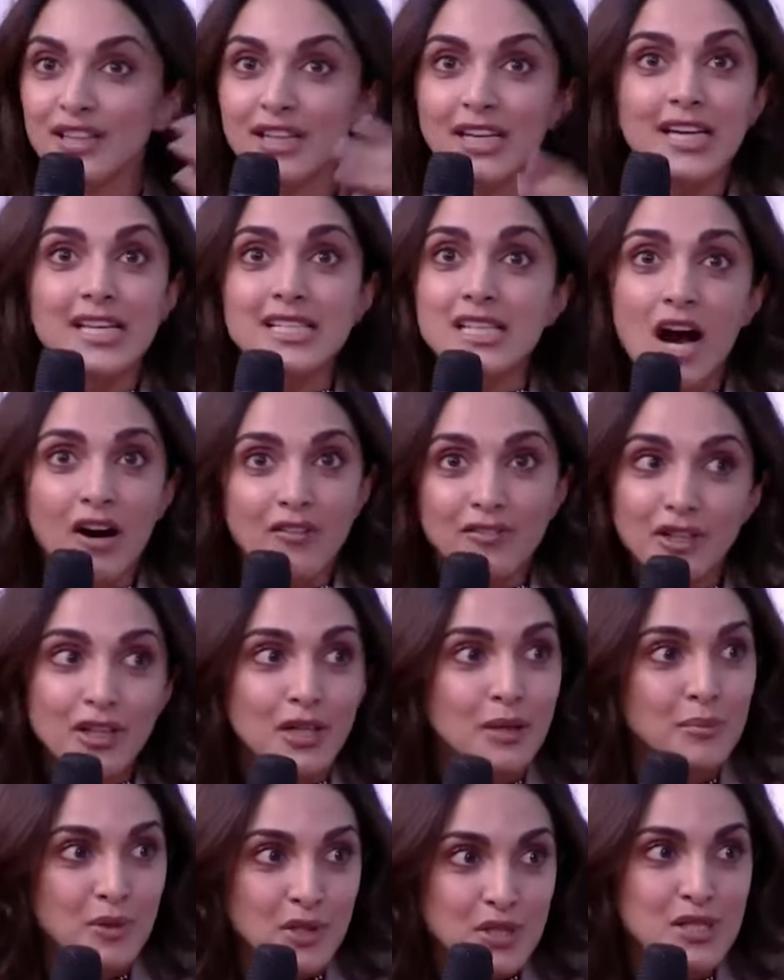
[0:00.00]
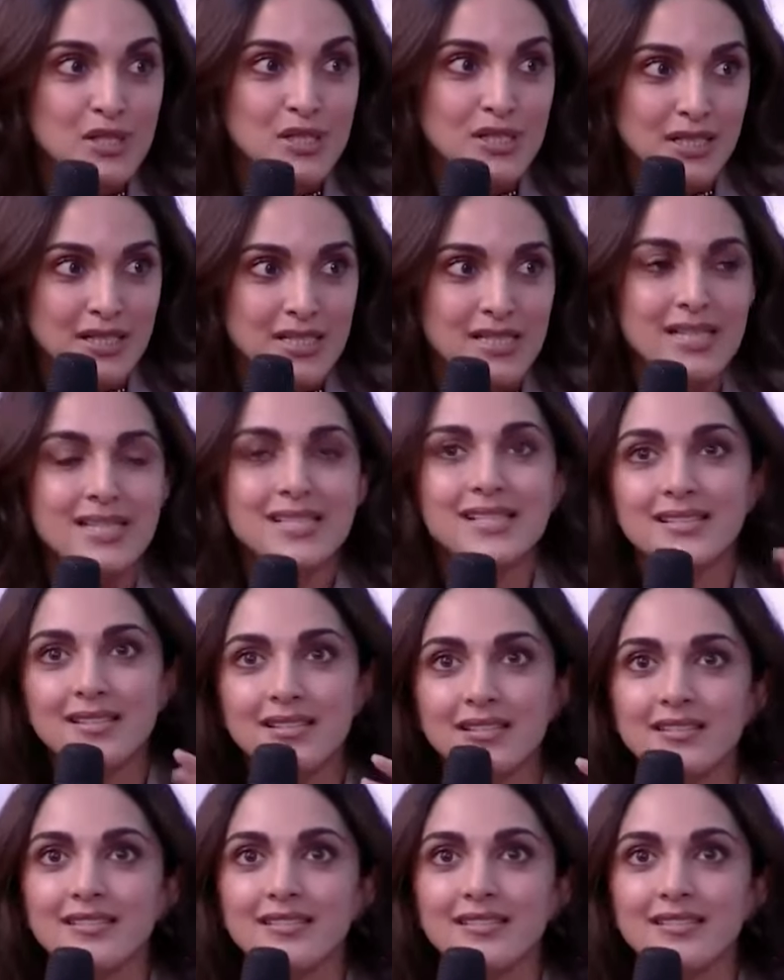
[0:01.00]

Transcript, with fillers: the case after commercial successes.